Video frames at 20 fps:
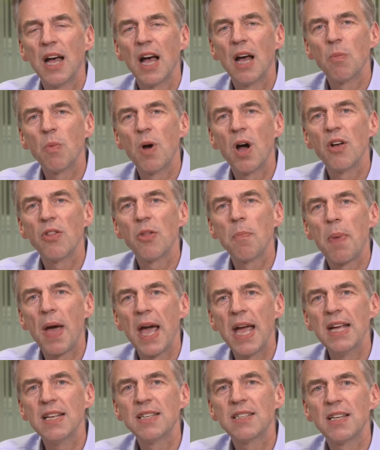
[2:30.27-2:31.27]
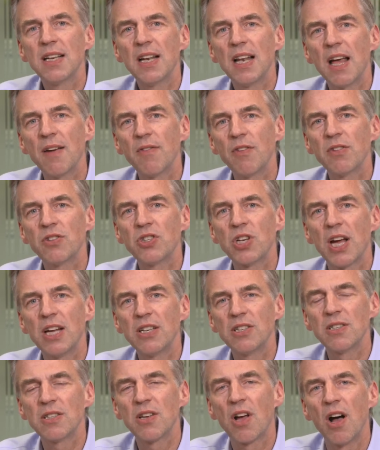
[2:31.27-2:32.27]
And while the pace and level of
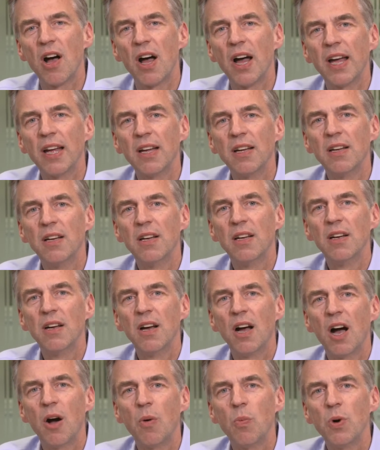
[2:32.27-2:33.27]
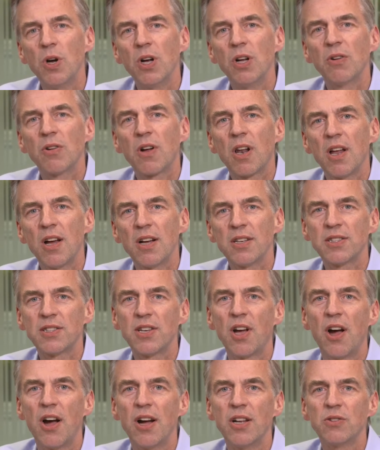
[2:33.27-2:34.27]
change is high, our world-class
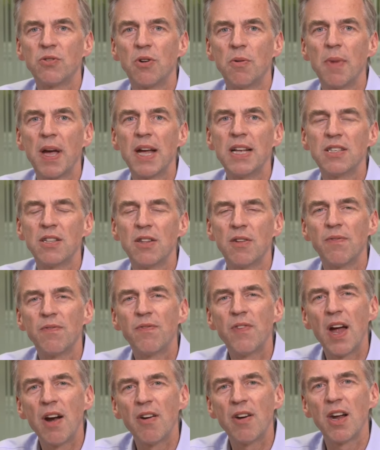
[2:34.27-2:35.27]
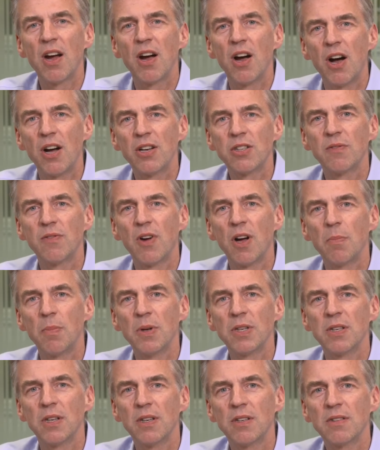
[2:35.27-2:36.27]
science remains at the very heart of our
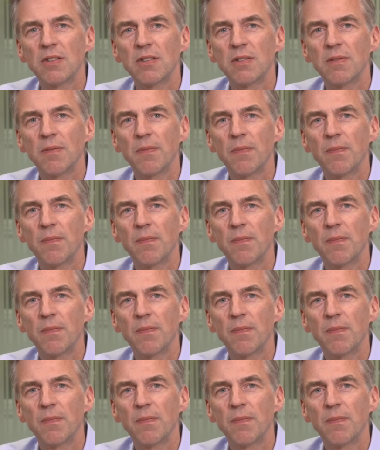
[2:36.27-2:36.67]
business.